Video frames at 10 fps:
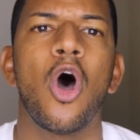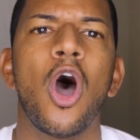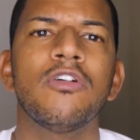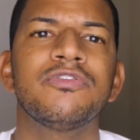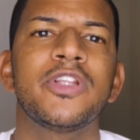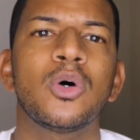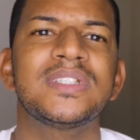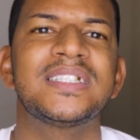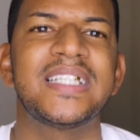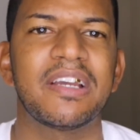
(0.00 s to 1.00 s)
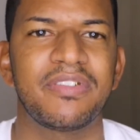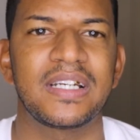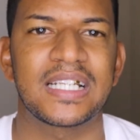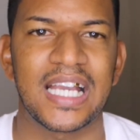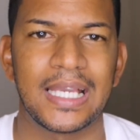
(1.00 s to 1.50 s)
Of those
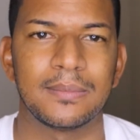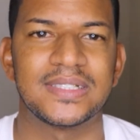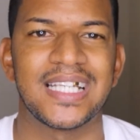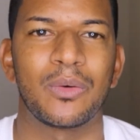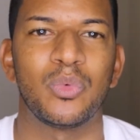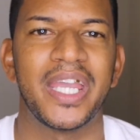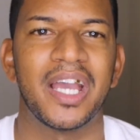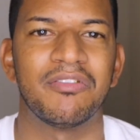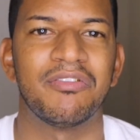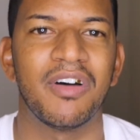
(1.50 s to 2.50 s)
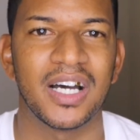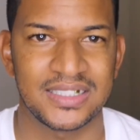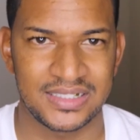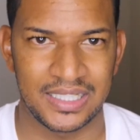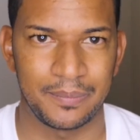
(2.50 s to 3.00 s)
7 games that we have
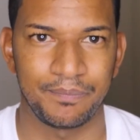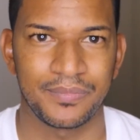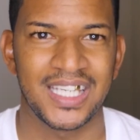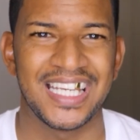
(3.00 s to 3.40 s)
versed them,